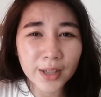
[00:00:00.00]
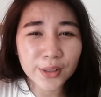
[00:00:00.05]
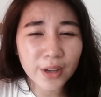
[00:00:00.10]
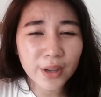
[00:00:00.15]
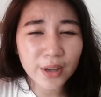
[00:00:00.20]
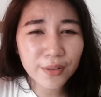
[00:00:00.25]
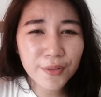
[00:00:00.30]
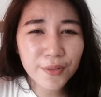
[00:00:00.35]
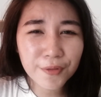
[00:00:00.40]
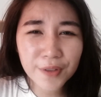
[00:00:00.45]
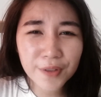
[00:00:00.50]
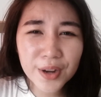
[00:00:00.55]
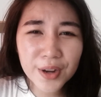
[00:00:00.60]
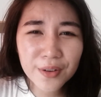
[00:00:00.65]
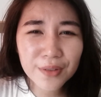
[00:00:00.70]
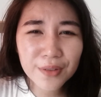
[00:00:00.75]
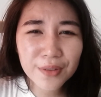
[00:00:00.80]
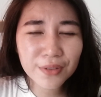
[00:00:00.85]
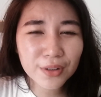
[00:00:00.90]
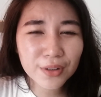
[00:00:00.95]
You have a
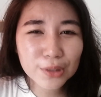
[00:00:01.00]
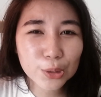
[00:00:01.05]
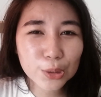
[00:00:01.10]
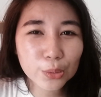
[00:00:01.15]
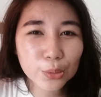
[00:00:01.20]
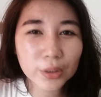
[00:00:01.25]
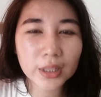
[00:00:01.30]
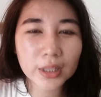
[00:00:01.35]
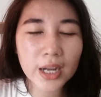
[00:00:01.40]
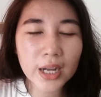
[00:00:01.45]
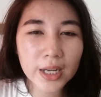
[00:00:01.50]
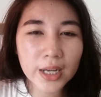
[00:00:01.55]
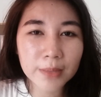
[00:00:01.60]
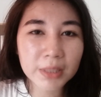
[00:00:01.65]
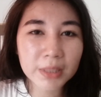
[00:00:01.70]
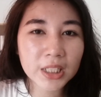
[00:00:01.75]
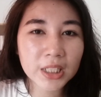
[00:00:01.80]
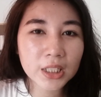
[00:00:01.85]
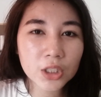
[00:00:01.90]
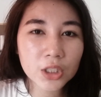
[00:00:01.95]
very short
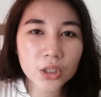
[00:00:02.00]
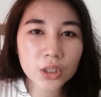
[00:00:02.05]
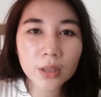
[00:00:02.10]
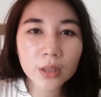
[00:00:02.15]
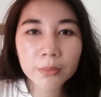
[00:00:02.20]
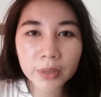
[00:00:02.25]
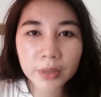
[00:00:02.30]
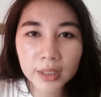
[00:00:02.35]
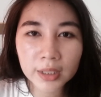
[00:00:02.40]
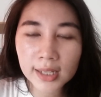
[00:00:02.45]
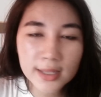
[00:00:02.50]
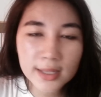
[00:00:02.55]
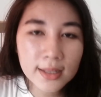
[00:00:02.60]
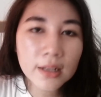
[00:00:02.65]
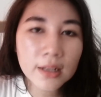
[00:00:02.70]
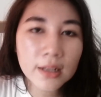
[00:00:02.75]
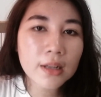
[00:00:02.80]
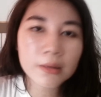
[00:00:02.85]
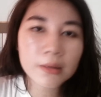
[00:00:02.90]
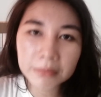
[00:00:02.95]
time in each number, less
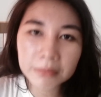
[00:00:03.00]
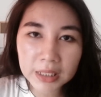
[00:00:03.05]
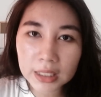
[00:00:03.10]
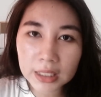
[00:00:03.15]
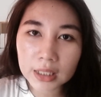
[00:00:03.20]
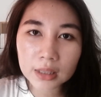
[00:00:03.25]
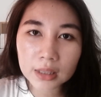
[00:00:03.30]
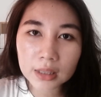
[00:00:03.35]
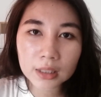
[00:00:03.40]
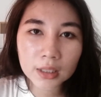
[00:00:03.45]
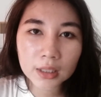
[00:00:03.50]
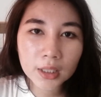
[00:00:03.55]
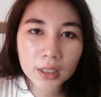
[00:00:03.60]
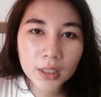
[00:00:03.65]
than a minute.